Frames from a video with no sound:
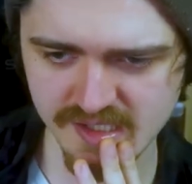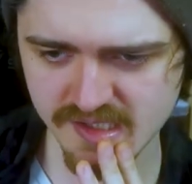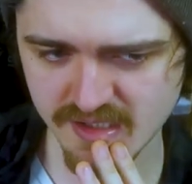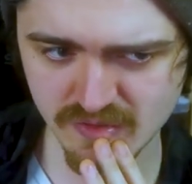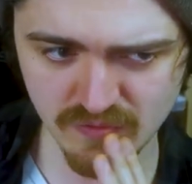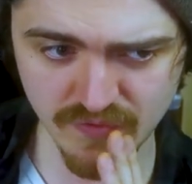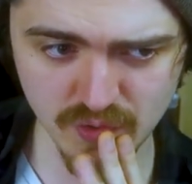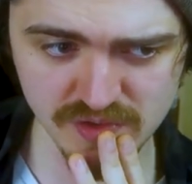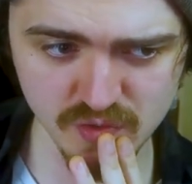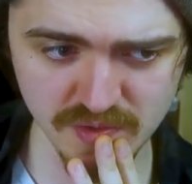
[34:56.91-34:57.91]
this, this
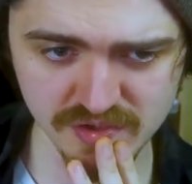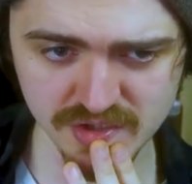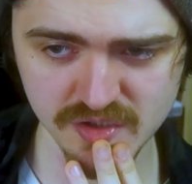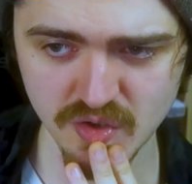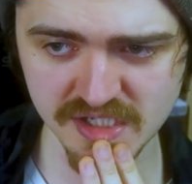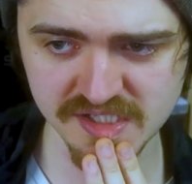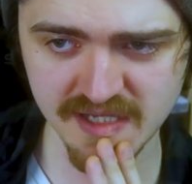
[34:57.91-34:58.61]
review is almost as long as